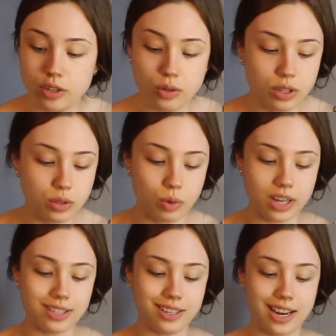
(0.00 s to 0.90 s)
I do this
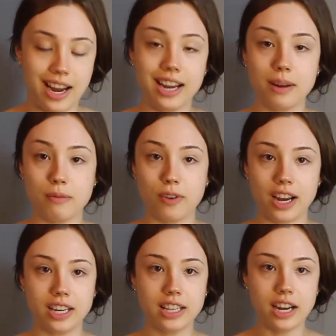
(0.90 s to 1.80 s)
twice a day and I'm
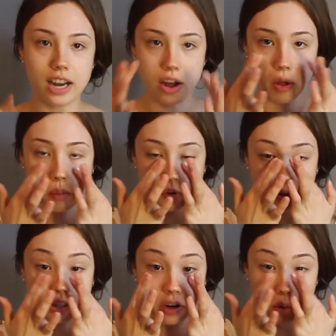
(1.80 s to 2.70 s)
finding that it helps a
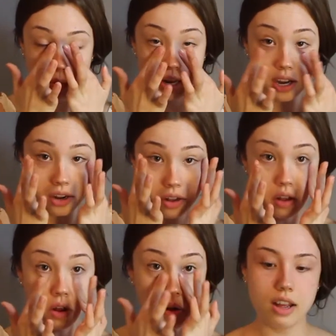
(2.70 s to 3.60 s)
little bit.
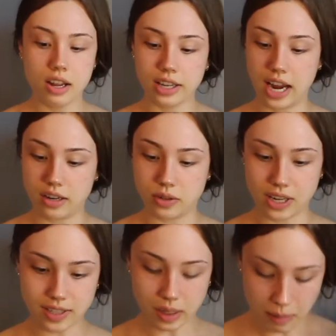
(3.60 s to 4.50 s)
Okay, so
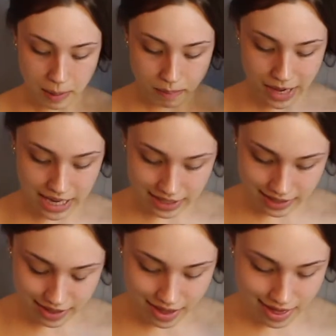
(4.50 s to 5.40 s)
that's like my
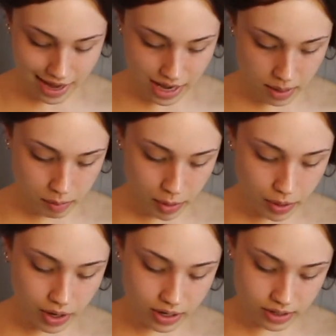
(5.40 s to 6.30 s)
base. Then I
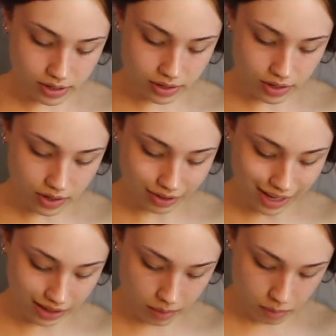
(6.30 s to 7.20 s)
put
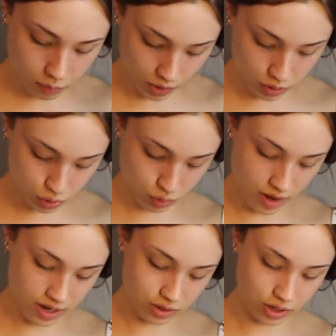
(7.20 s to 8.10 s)
like a
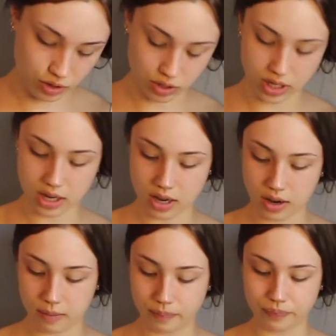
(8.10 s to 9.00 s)
moisturizer, just like
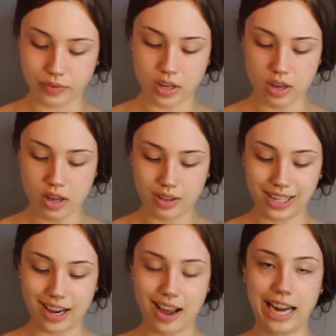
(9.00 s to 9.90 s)
a
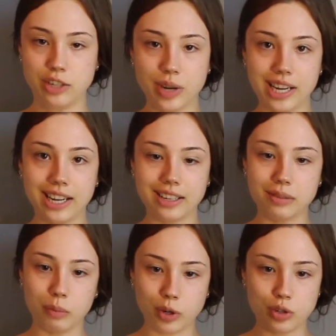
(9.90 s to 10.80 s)

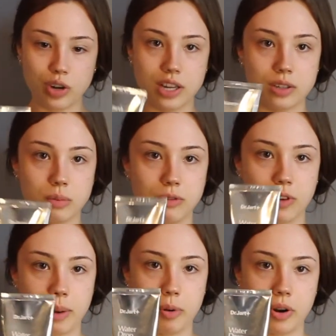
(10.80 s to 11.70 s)
hydrating moisturizer
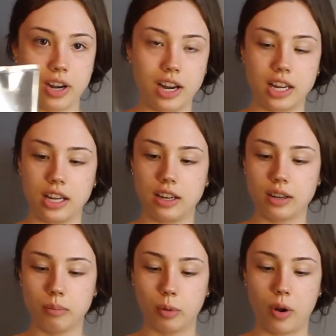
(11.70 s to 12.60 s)
before I put on
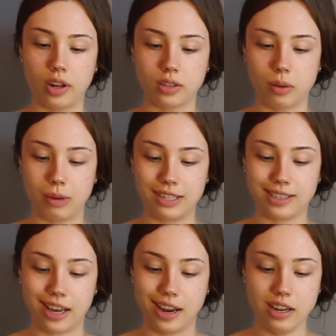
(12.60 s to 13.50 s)
any products on my
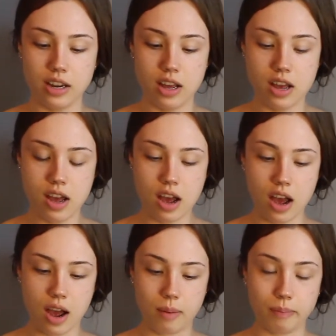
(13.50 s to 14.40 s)
skin,
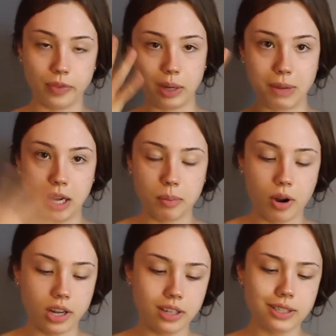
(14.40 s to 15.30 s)
like makeup
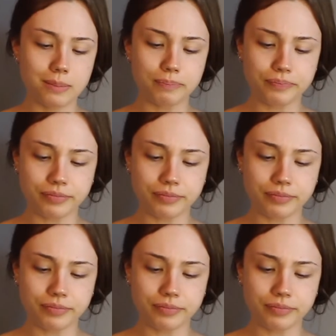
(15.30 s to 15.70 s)
products.